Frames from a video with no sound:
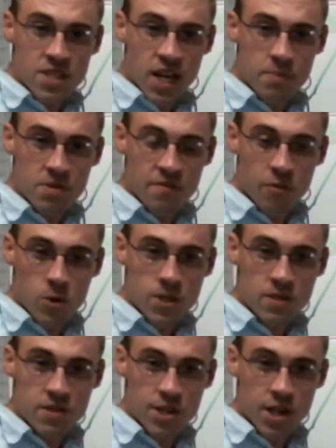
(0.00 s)
types of
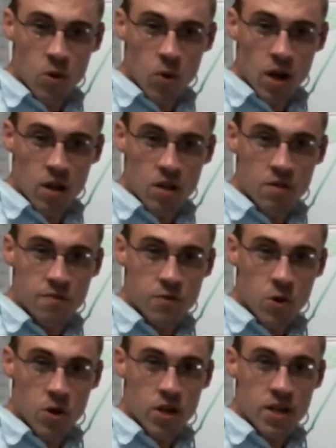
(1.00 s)
forces you're going to want to look
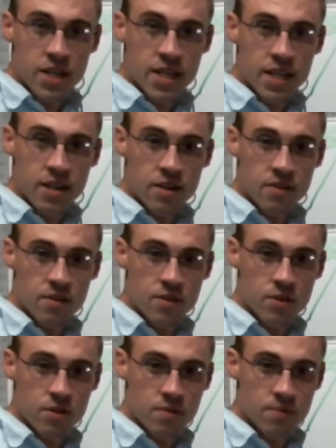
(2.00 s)
for
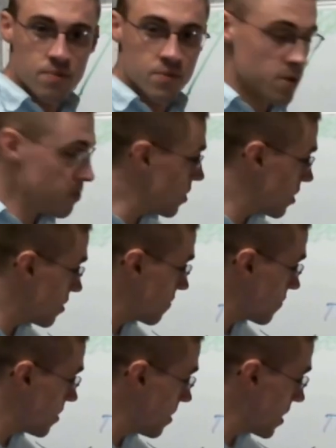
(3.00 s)
to put on your
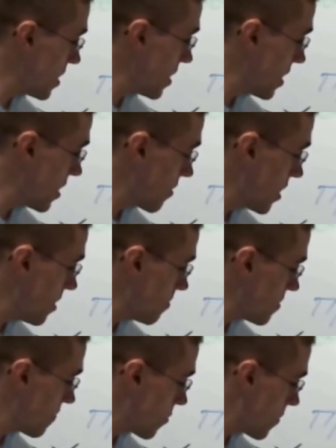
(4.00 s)
free body
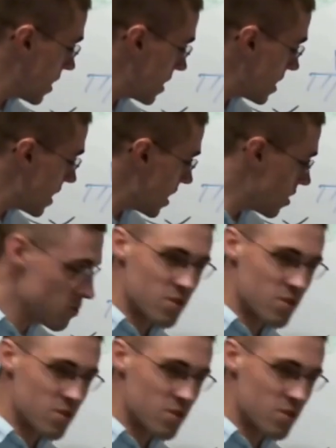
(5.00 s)
diagrams for right now.